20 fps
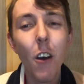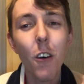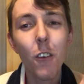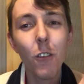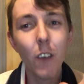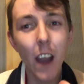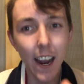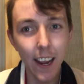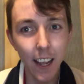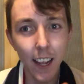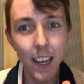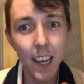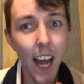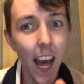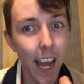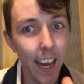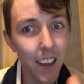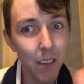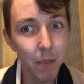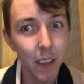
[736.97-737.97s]

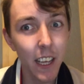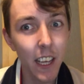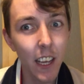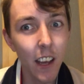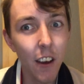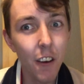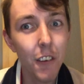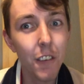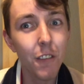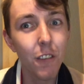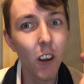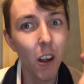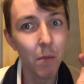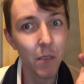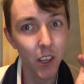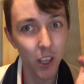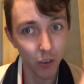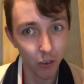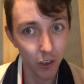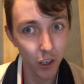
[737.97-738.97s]
recognized me from
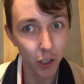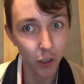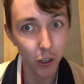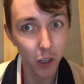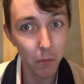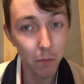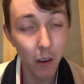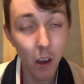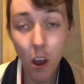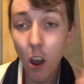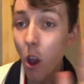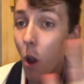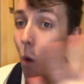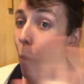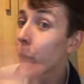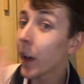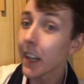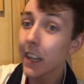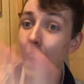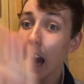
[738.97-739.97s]
YouTube,
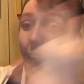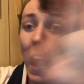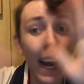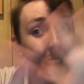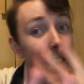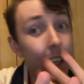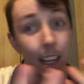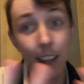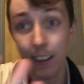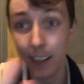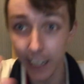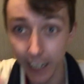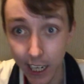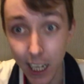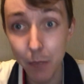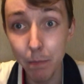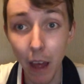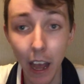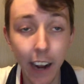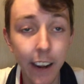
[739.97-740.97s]
which I didn't
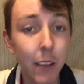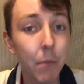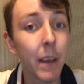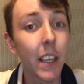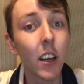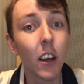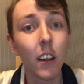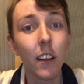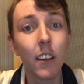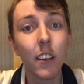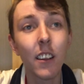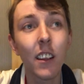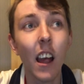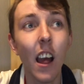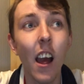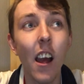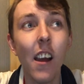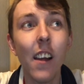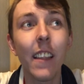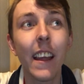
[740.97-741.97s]
expect because,
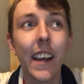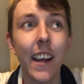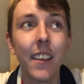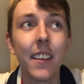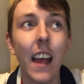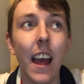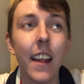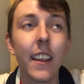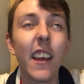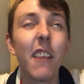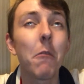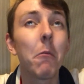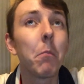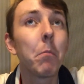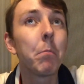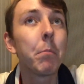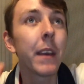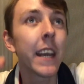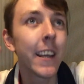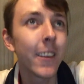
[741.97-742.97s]
like I said,
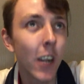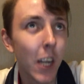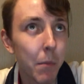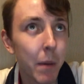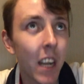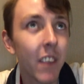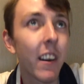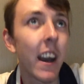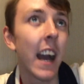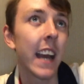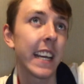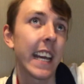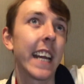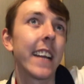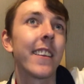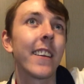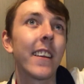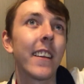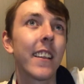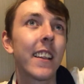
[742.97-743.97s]
being on a bit of a
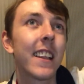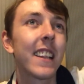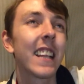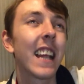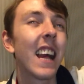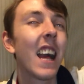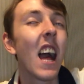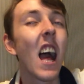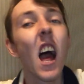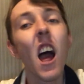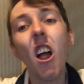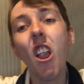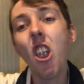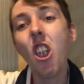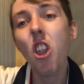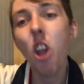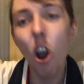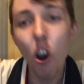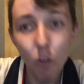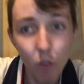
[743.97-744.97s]
hiatus,
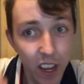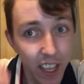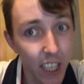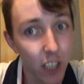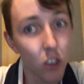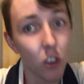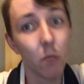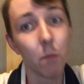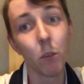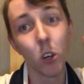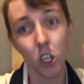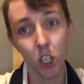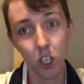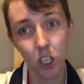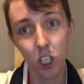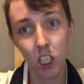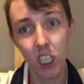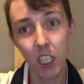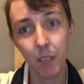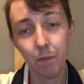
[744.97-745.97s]
not really done
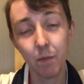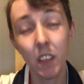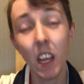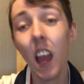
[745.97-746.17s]
much